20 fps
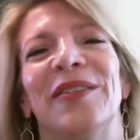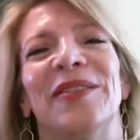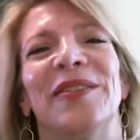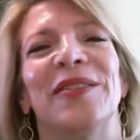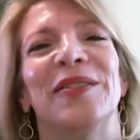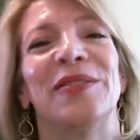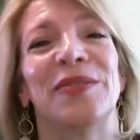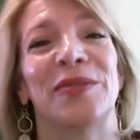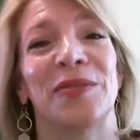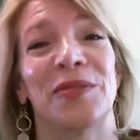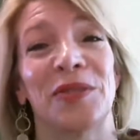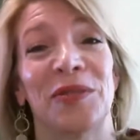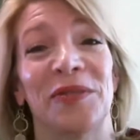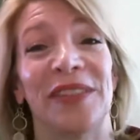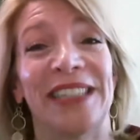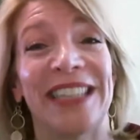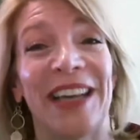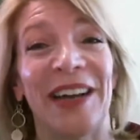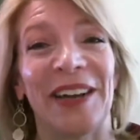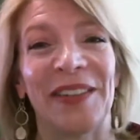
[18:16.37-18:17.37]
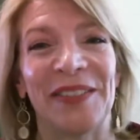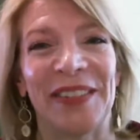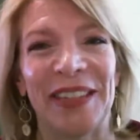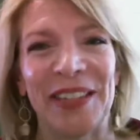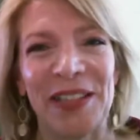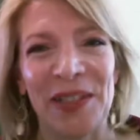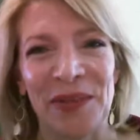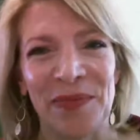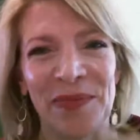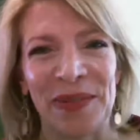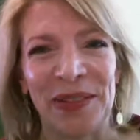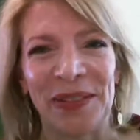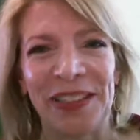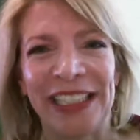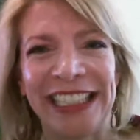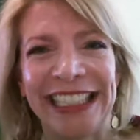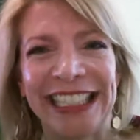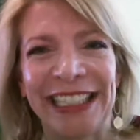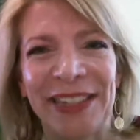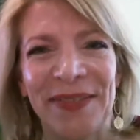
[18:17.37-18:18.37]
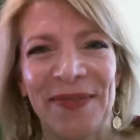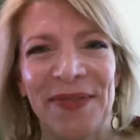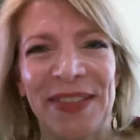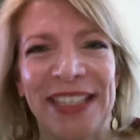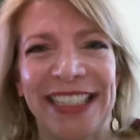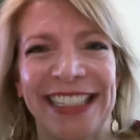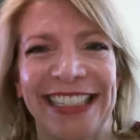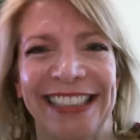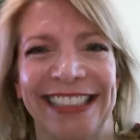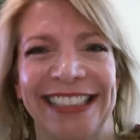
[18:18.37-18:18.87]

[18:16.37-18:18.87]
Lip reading: So should we talk about some beauty tips?